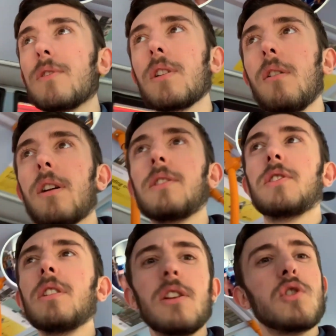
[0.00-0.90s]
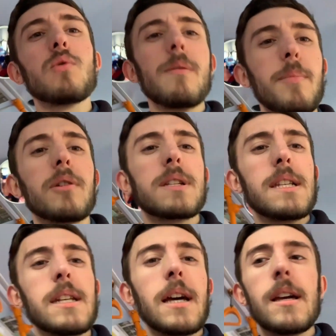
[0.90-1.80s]
so I can still enjoy
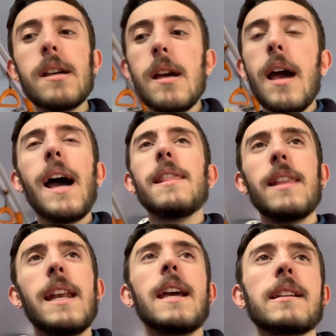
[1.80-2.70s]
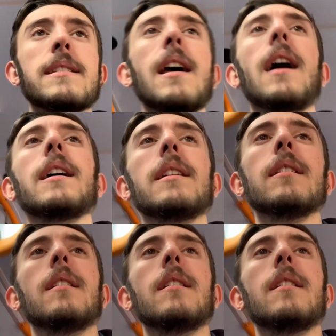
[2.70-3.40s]
Boxing Day and the next day.